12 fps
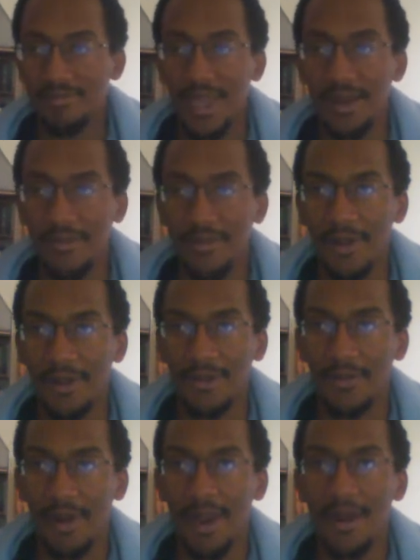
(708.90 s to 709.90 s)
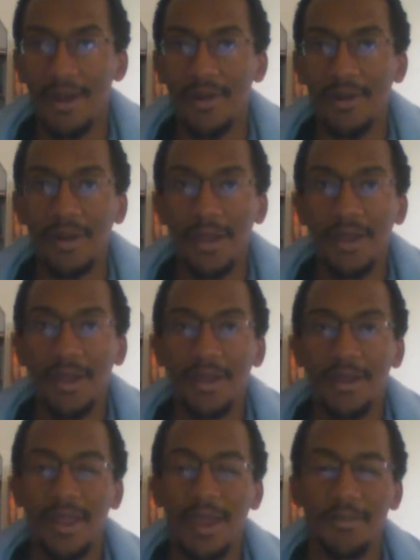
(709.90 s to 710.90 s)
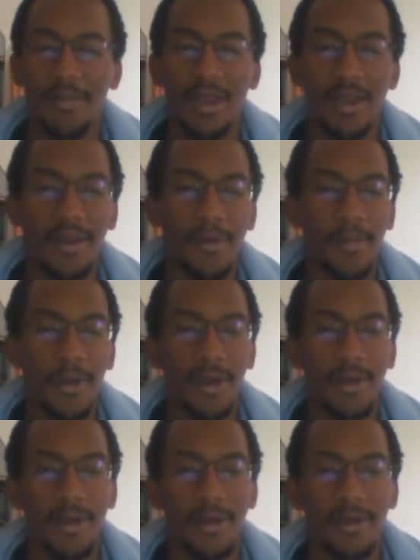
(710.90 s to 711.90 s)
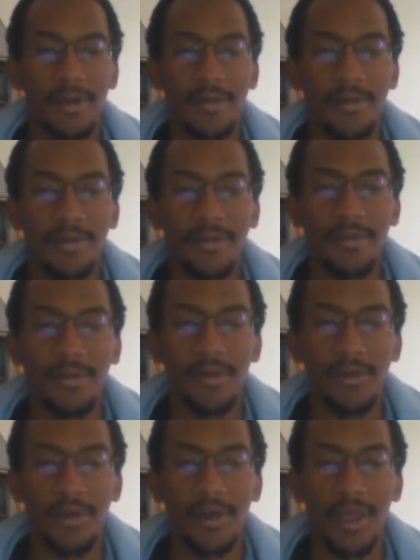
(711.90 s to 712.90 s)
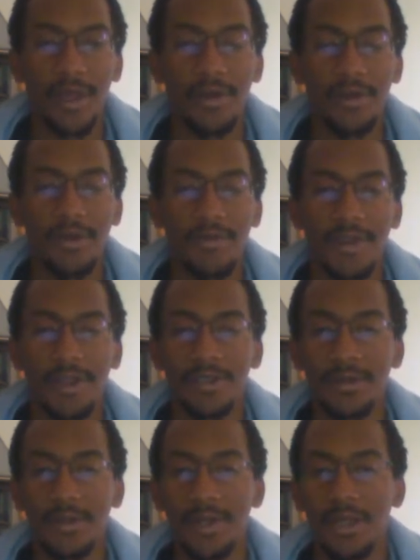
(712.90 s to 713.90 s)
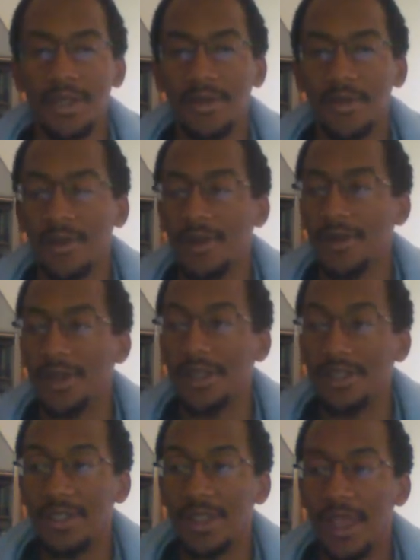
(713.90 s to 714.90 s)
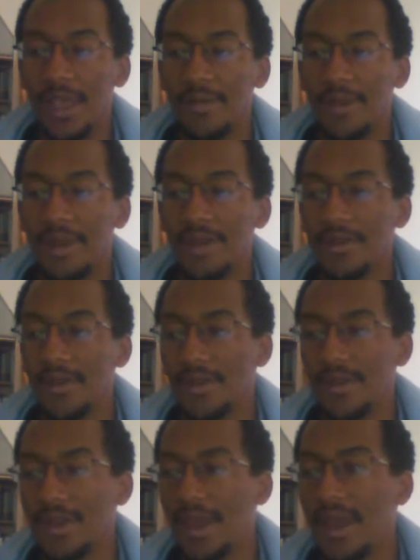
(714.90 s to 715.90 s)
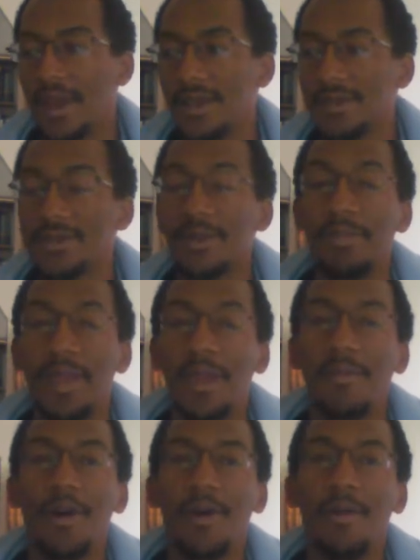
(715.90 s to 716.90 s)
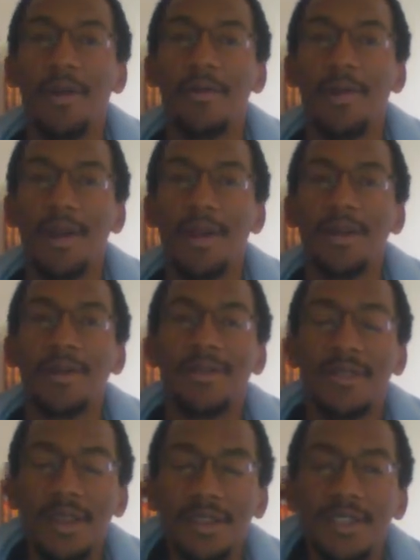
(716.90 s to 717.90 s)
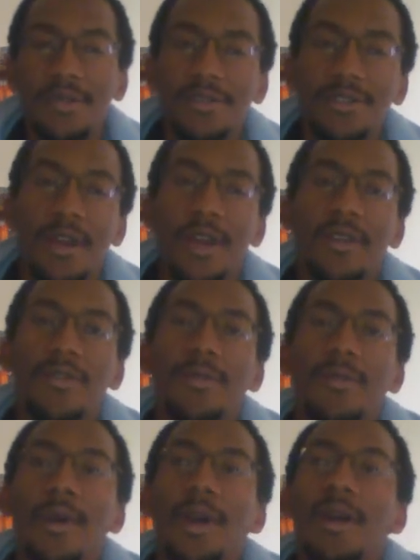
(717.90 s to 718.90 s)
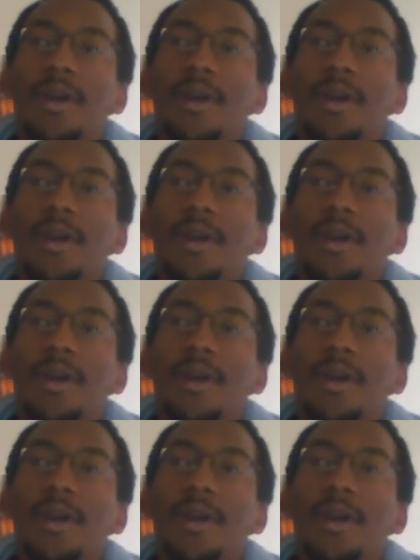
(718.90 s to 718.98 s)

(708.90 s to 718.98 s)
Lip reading: made him fall on the ground and kept beating up on Toru Yano. Eventually, Tomohiro Ishii came in, turned the tide. There was a big moment where Ishii was trying to